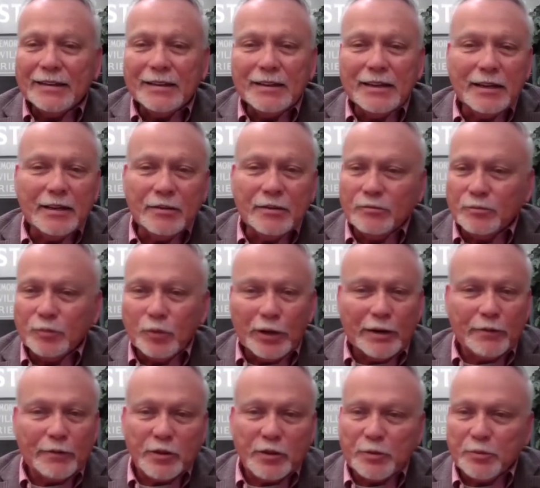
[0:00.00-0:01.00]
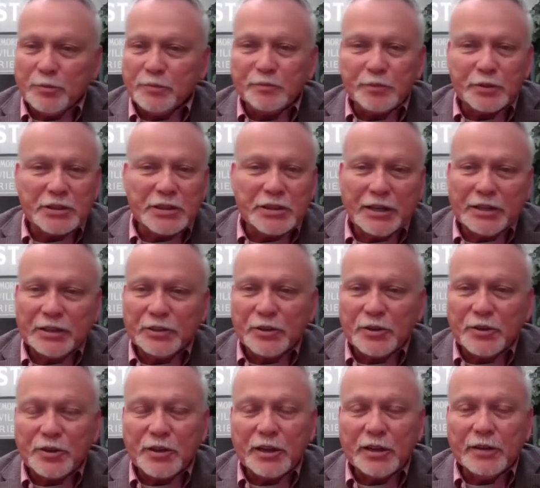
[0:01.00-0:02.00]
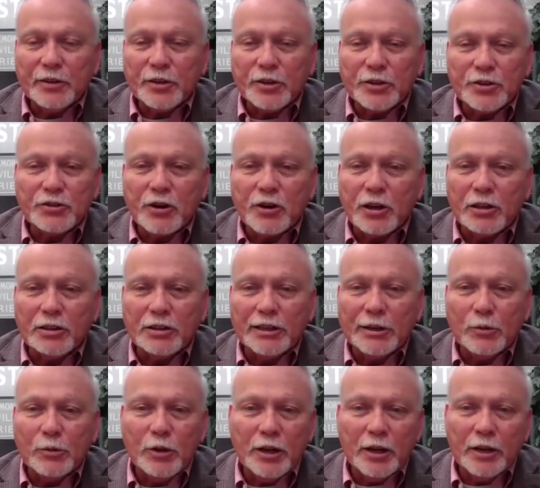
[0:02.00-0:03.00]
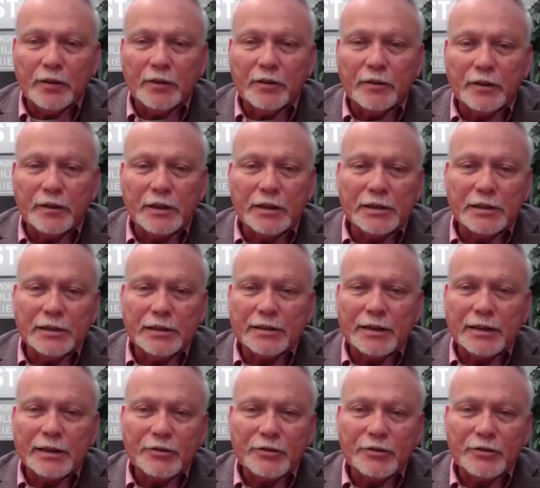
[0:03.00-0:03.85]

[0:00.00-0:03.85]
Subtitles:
And then whatever the particular thing they're struggling with,